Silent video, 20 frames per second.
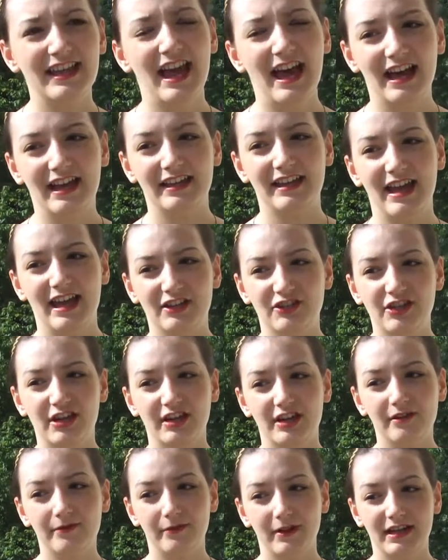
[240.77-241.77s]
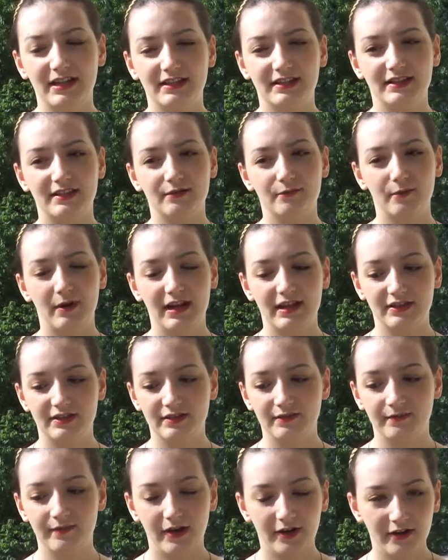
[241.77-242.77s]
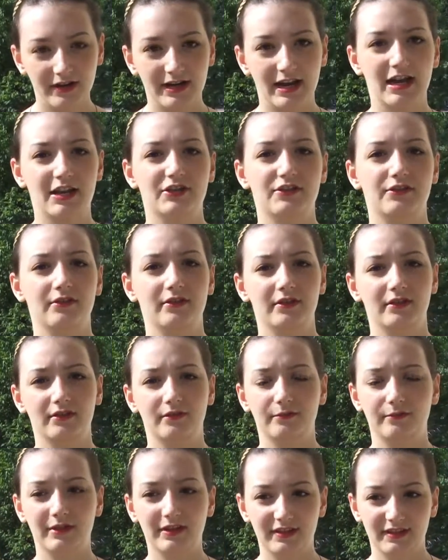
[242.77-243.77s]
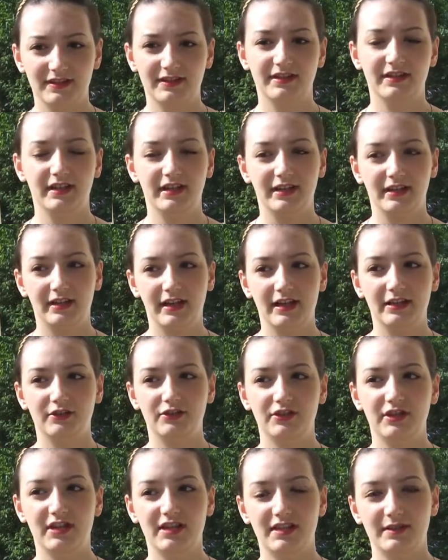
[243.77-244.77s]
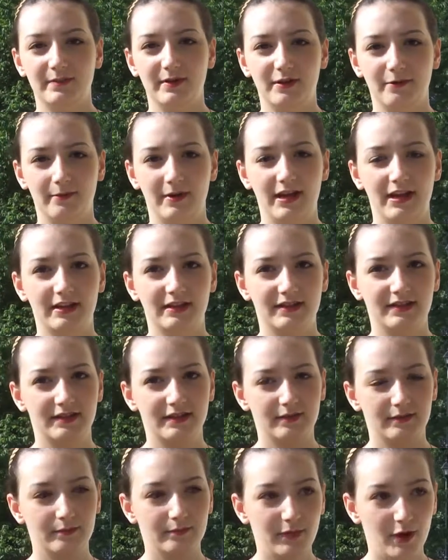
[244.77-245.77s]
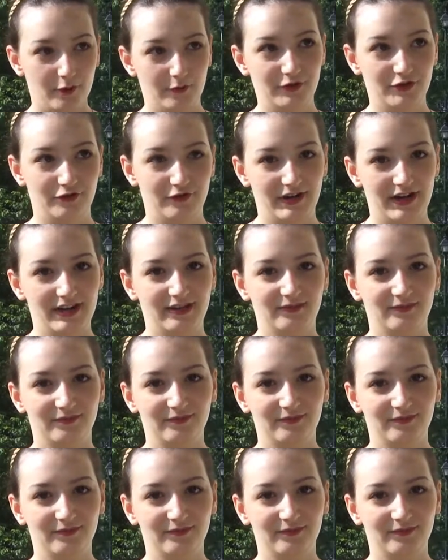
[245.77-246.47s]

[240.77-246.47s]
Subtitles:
Yeah. Chekhov writes very natural, realistic, and Shakespeare writes poetry.